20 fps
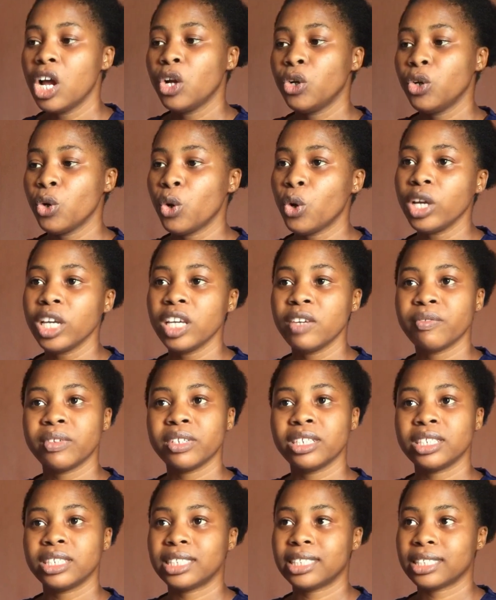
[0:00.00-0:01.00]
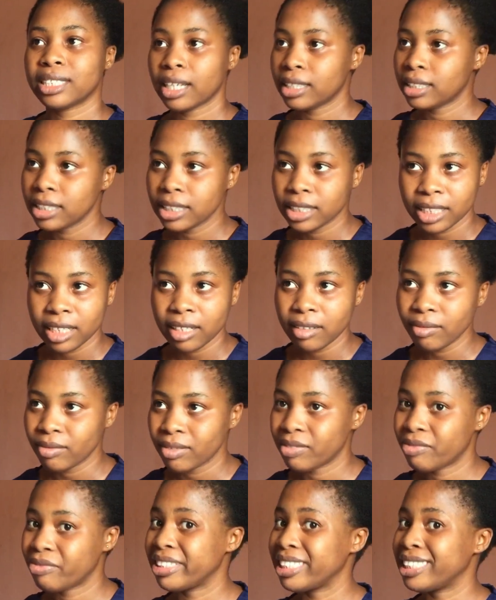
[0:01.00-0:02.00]
know if it is sensitive,
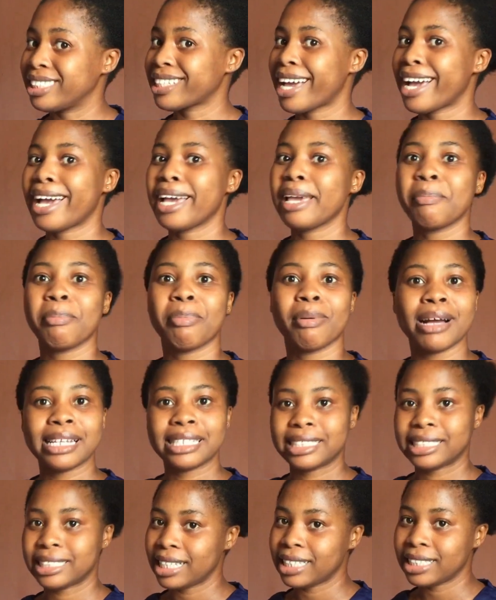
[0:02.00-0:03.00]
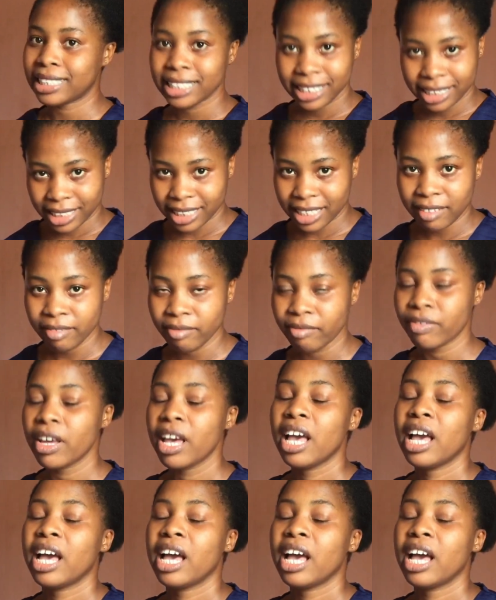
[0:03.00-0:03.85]
if it is hypersensitive,